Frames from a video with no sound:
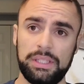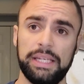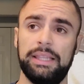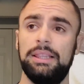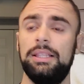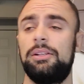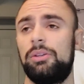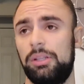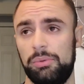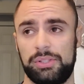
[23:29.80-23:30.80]
and
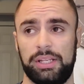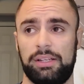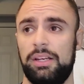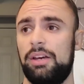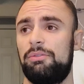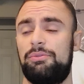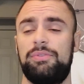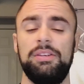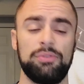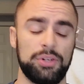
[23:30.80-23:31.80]
literally was like
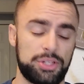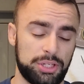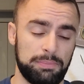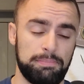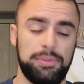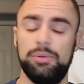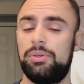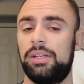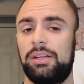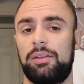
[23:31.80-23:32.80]
feverish and
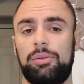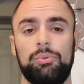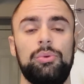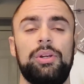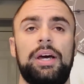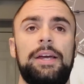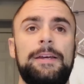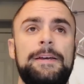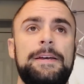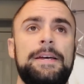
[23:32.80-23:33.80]
puking through the night.